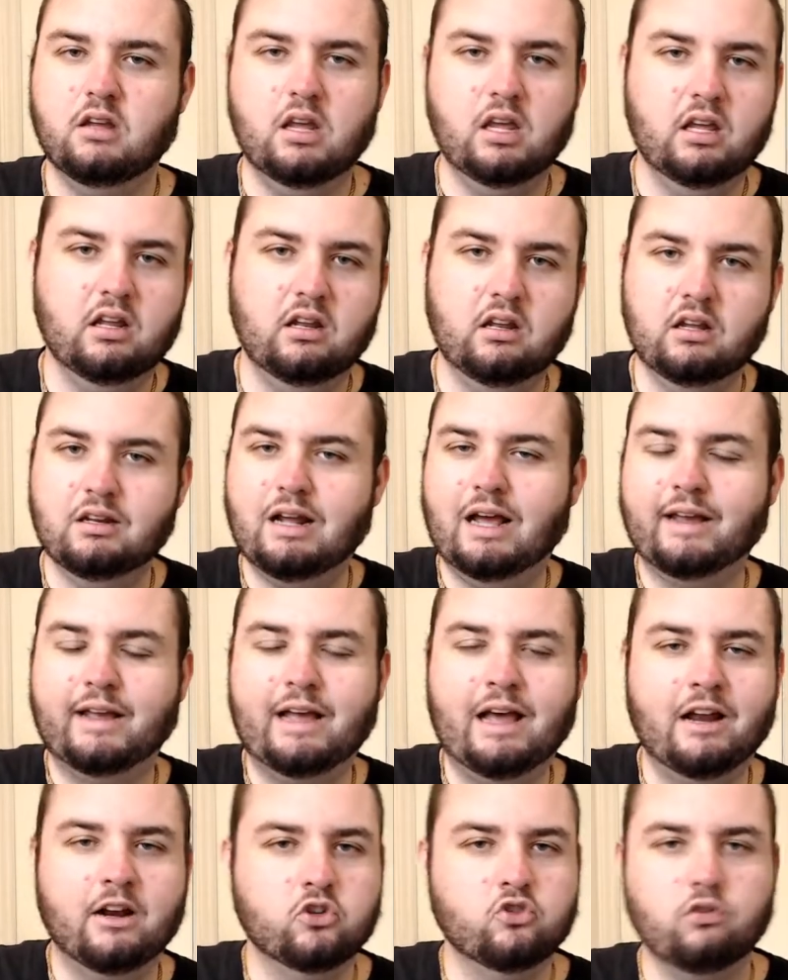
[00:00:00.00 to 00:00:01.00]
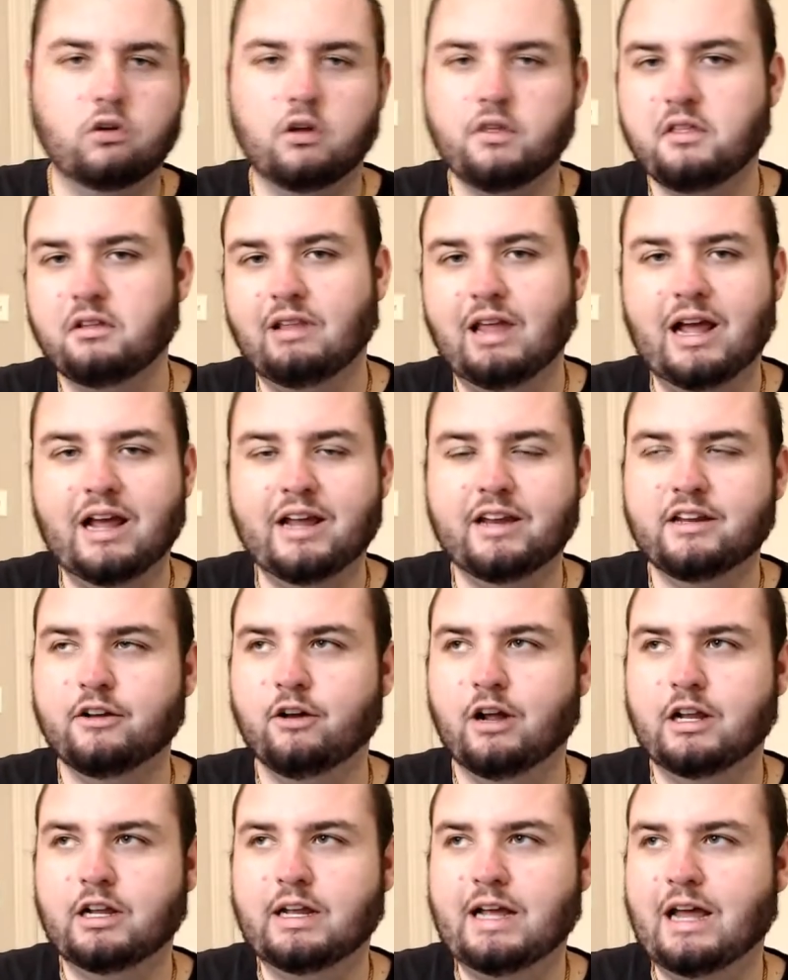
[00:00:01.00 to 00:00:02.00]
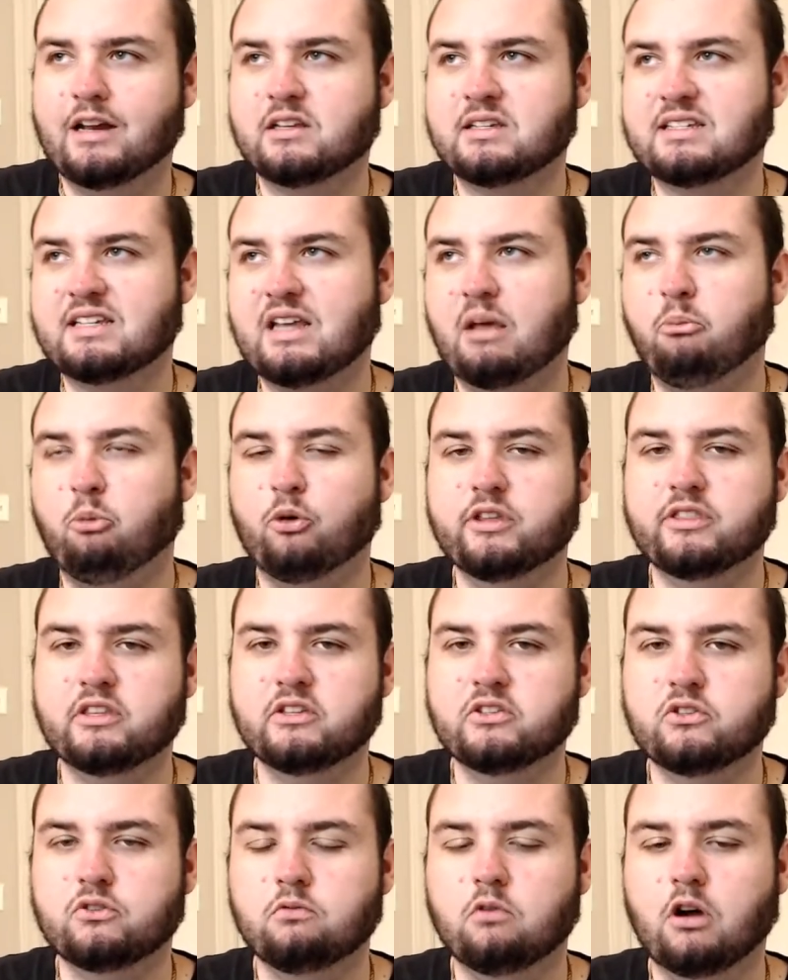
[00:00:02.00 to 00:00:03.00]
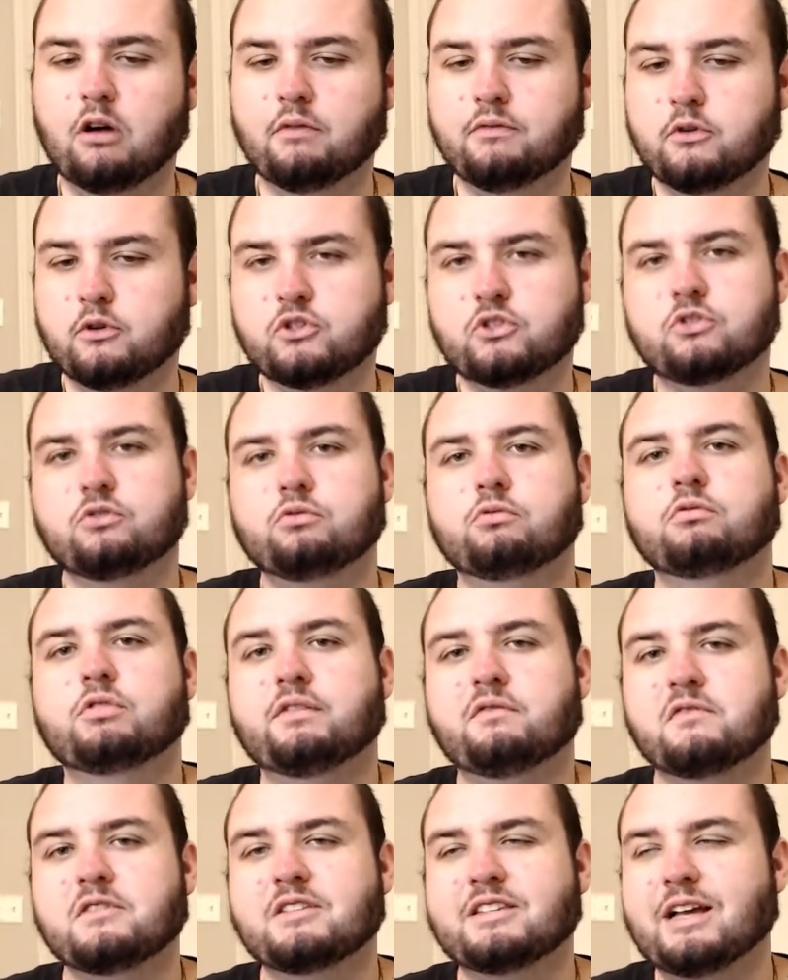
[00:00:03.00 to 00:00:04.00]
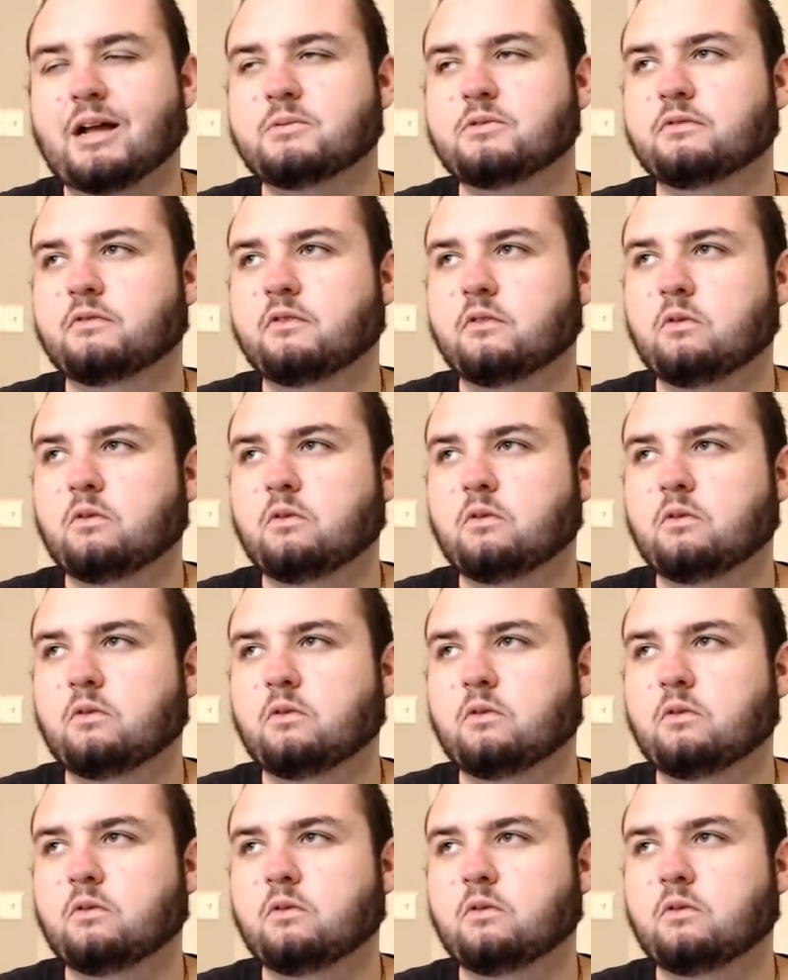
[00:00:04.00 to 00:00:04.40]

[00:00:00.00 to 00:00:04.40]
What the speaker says: And I kind of draw the line here. I kind of separate the two off. There's two different types of